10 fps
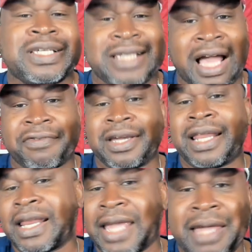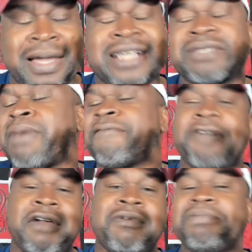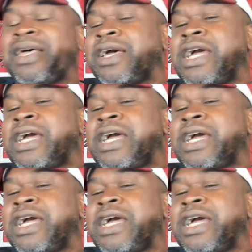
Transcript: of South Carolina Gamecocks, my favorite player.